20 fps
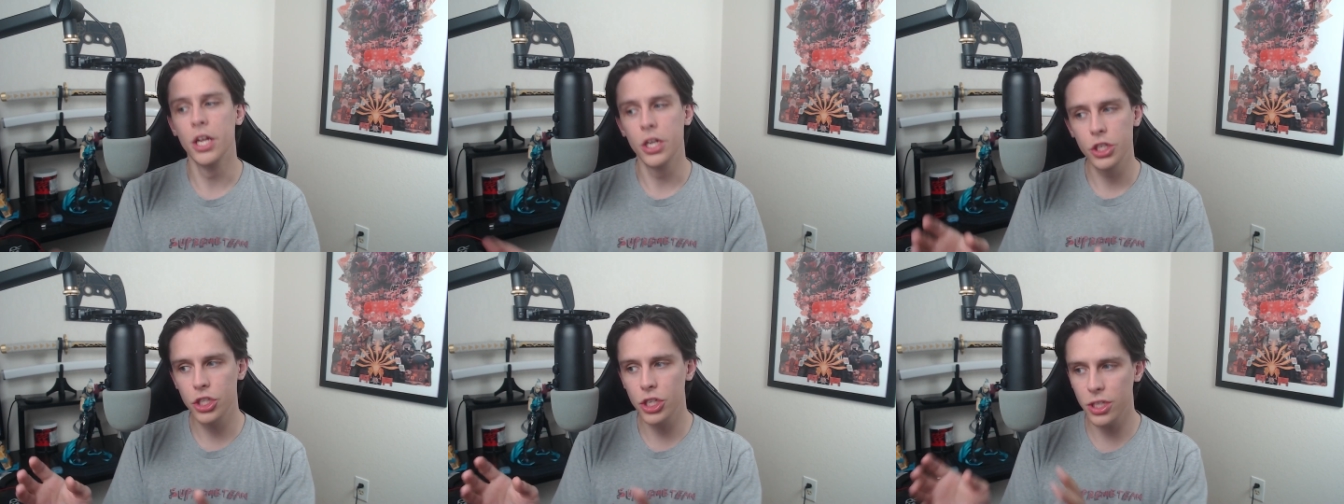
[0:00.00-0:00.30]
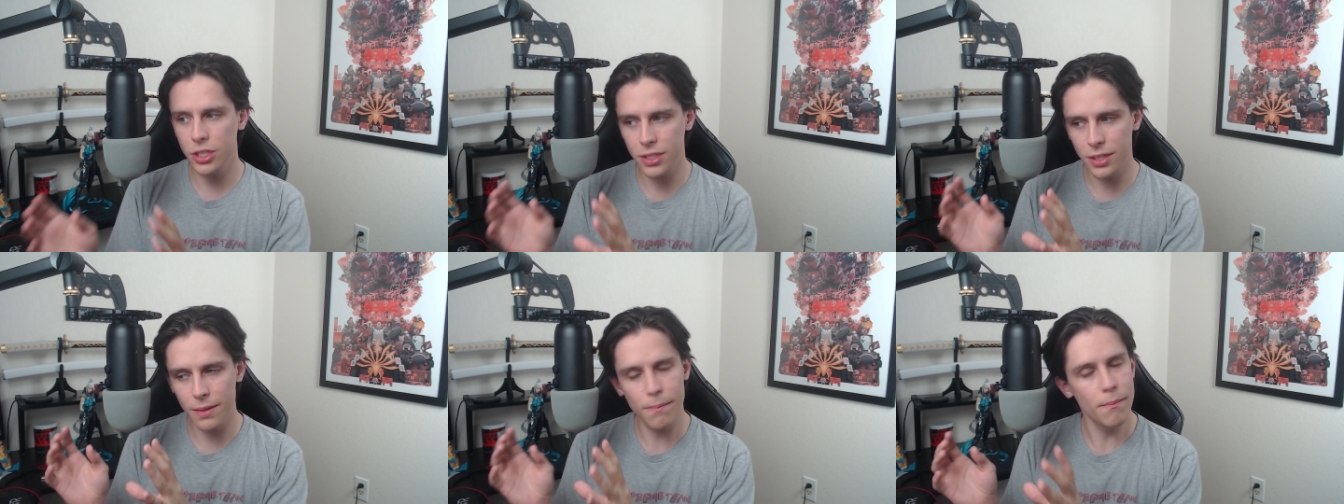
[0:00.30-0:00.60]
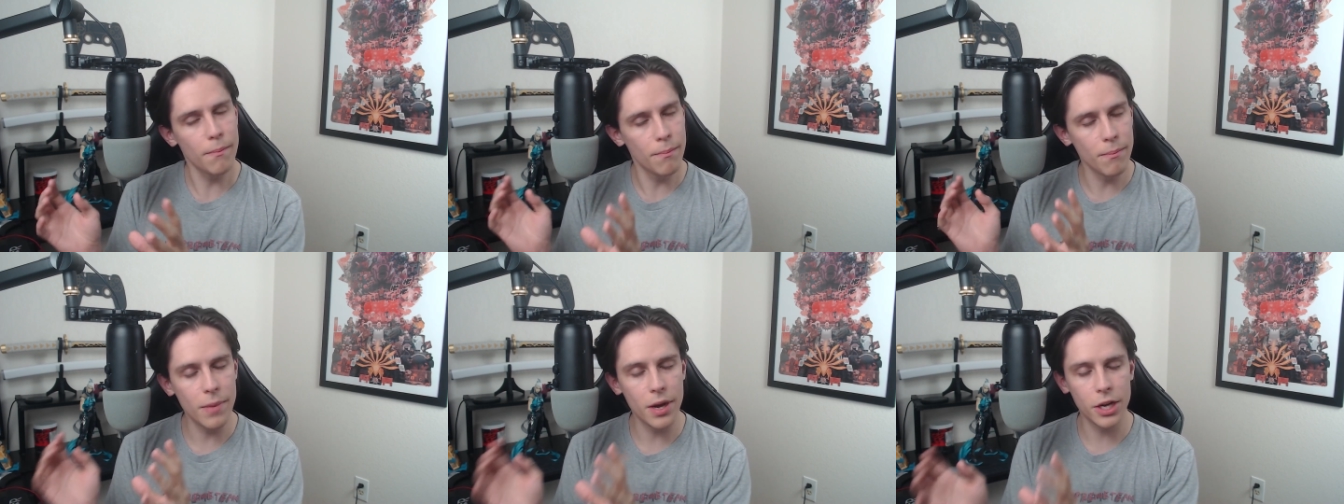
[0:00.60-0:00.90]
just a
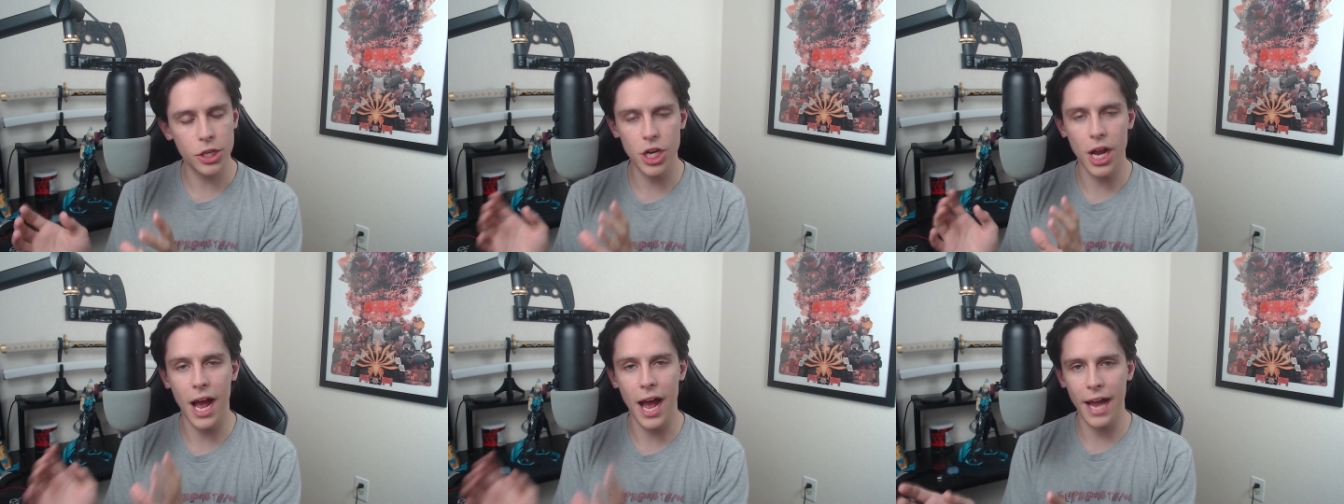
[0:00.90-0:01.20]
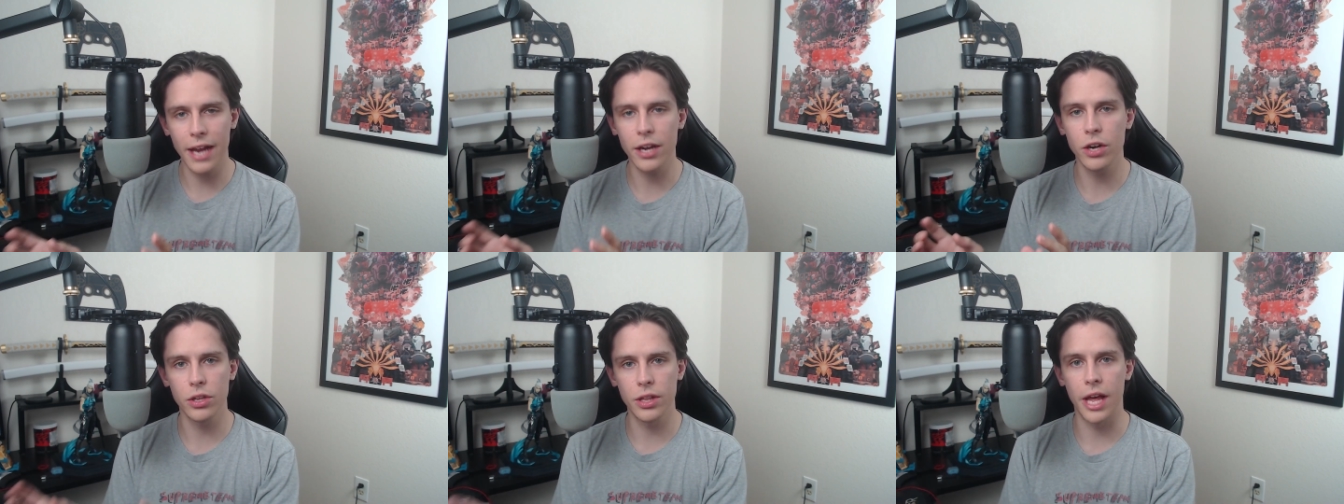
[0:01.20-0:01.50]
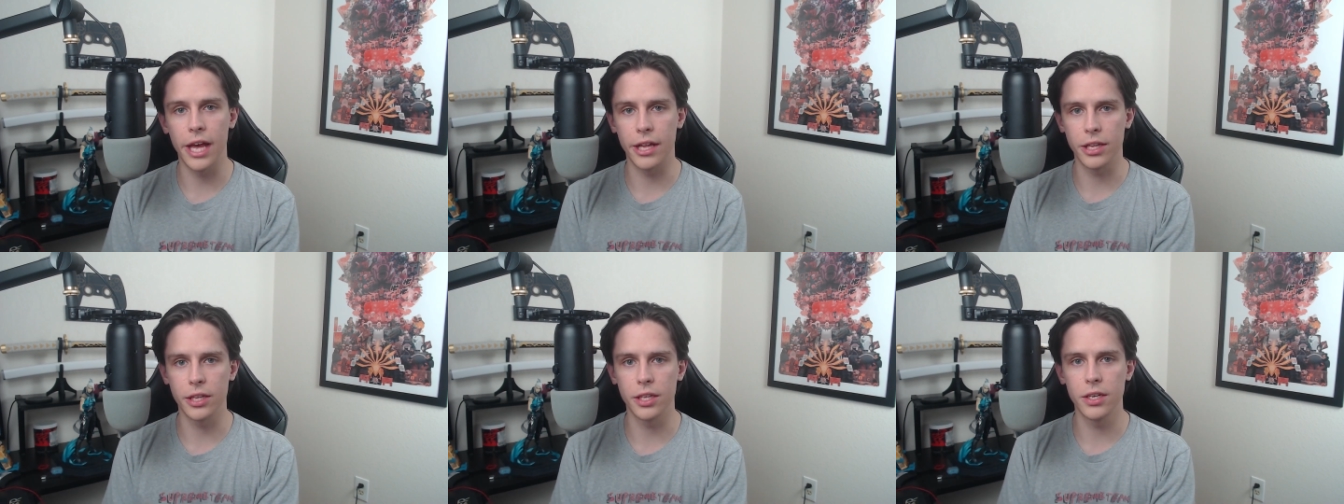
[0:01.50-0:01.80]
much higher
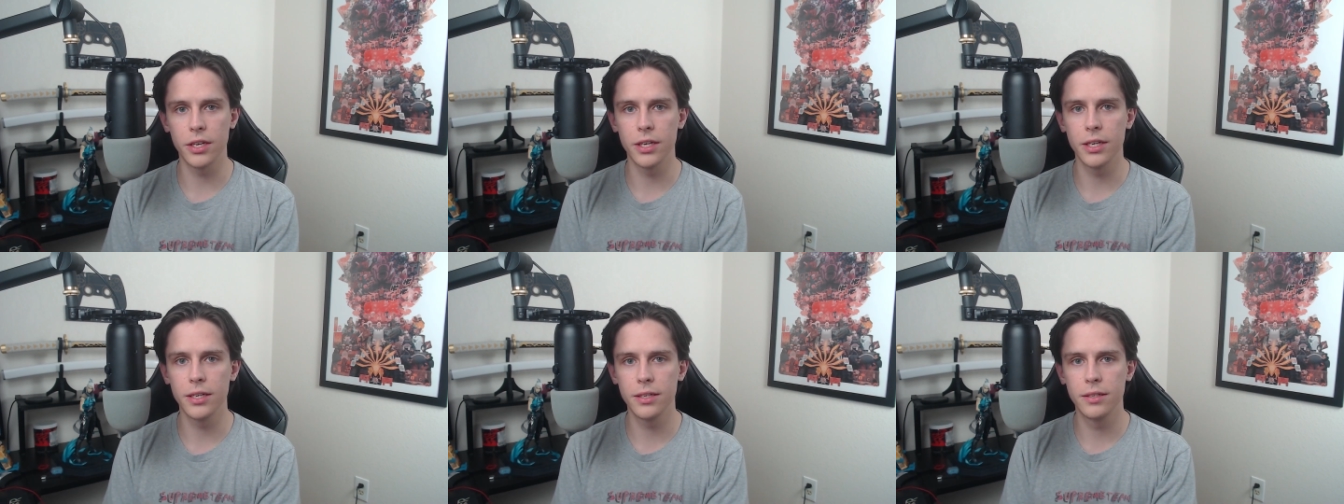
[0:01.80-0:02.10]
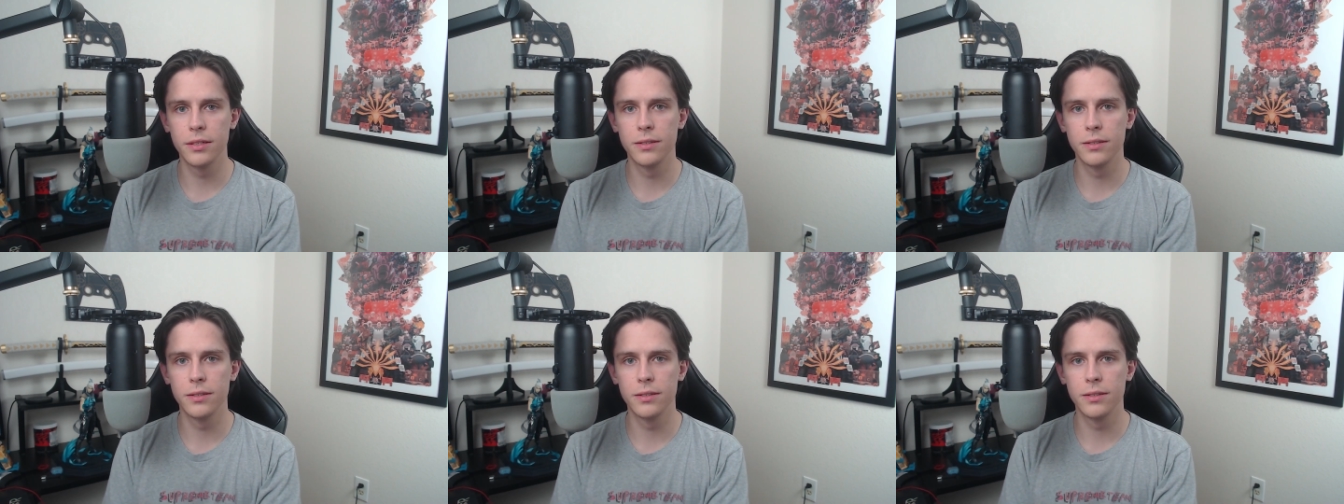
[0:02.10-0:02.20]
likelihood.